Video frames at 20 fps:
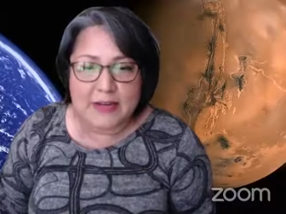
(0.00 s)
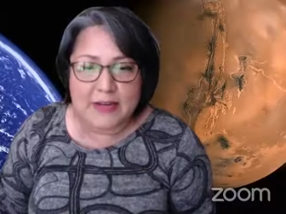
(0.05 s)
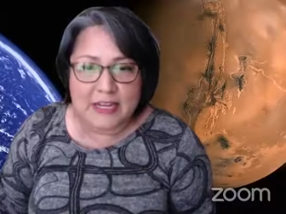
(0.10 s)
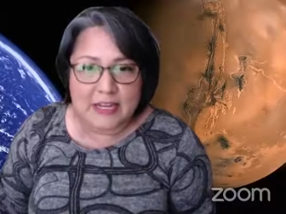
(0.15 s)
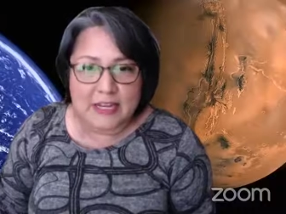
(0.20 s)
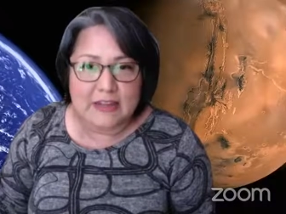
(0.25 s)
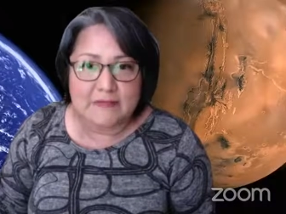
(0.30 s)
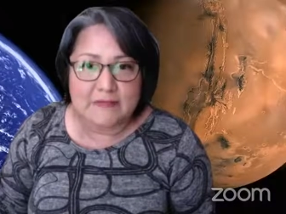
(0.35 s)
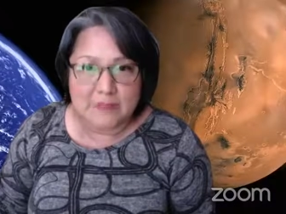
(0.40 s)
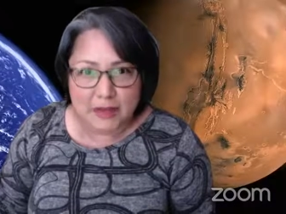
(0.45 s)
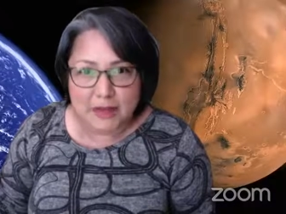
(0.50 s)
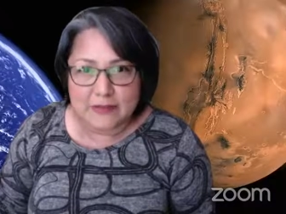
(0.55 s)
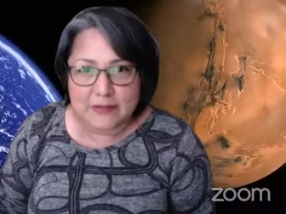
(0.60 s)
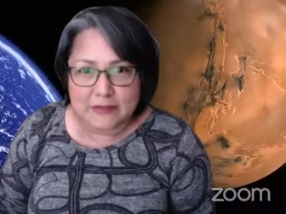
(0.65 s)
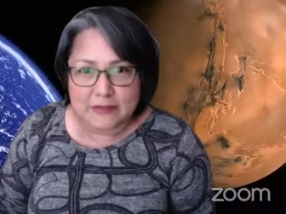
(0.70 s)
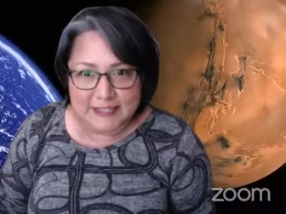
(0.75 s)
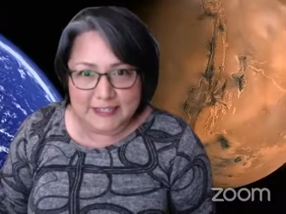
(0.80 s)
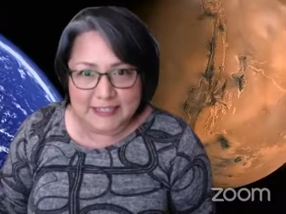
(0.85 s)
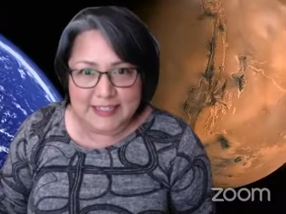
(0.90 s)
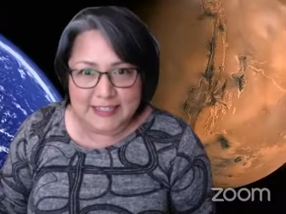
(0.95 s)
getting
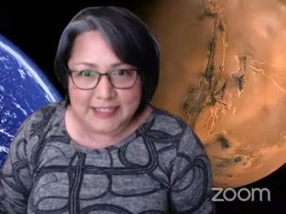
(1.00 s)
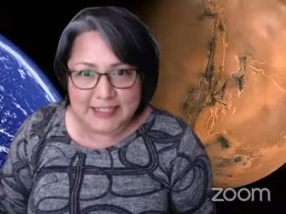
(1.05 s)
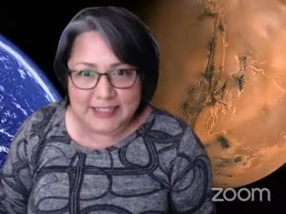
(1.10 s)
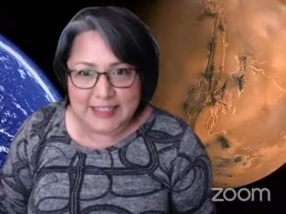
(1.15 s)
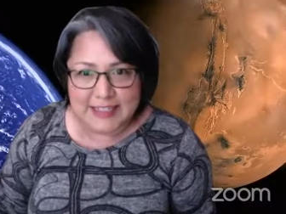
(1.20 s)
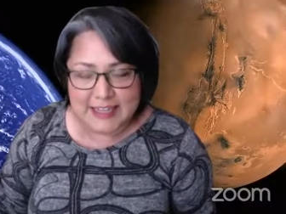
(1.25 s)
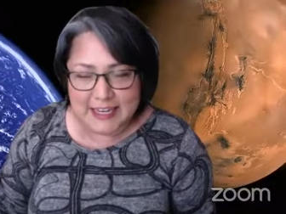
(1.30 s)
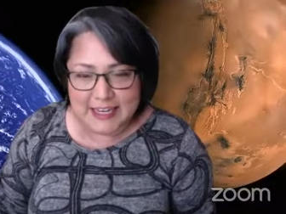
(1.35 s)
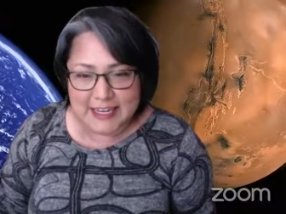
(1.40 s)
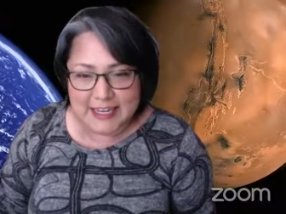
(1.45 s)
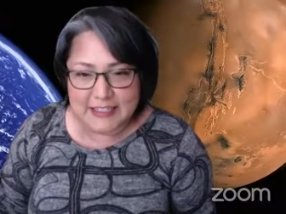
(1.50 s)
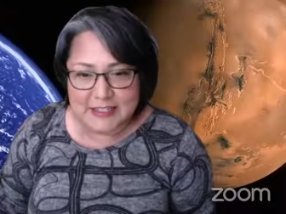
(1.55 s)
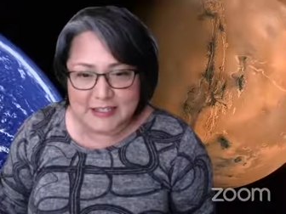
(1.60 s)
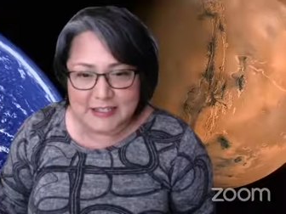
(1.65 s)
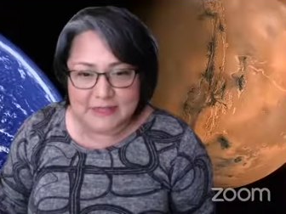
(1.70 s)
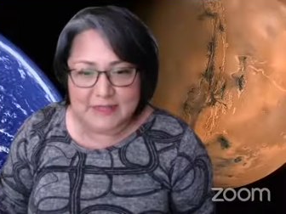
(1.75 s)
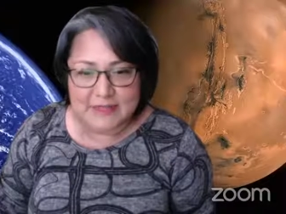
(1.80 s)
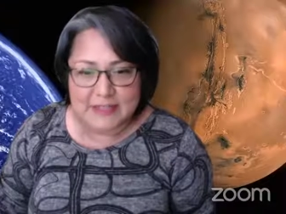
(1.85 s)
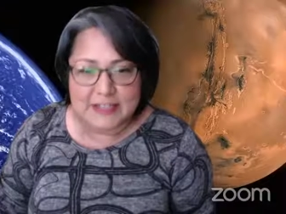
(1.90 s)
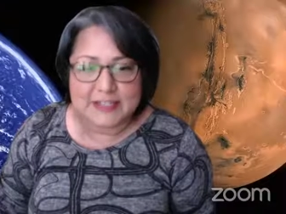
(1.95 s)
involved in science
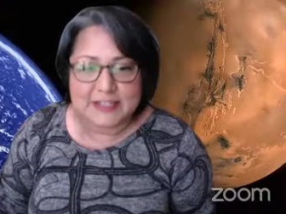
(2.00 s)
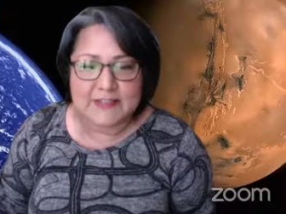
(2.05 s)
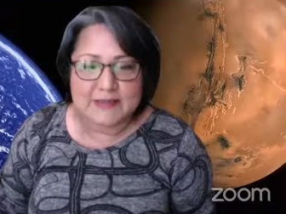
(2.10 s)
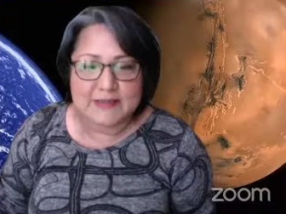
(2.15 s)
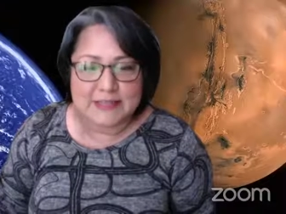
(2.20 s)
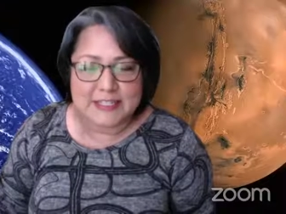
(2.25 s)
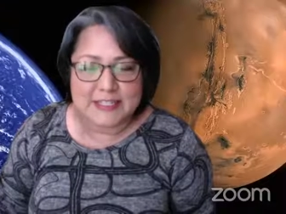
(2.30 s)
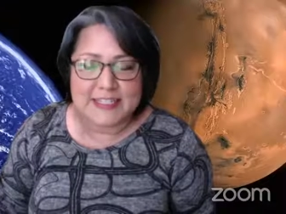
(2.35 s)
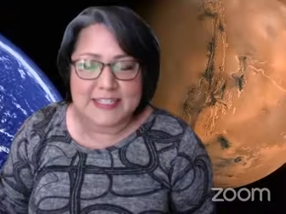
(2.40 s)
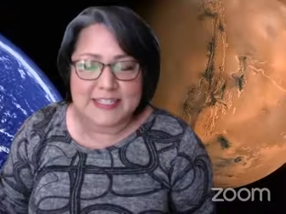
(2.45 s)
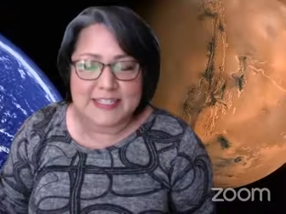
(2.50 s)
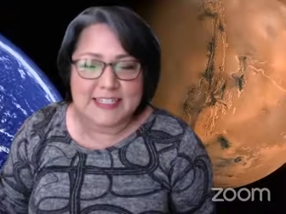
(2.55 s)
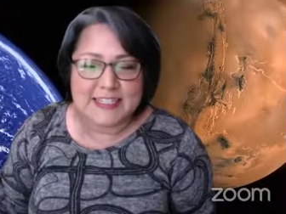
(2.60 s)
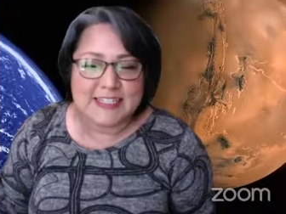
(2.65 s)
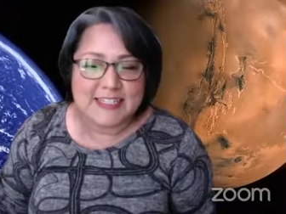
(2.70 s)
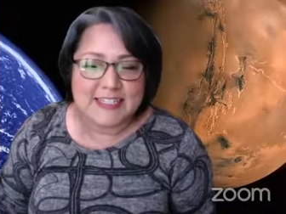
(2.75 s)
and the field of physics.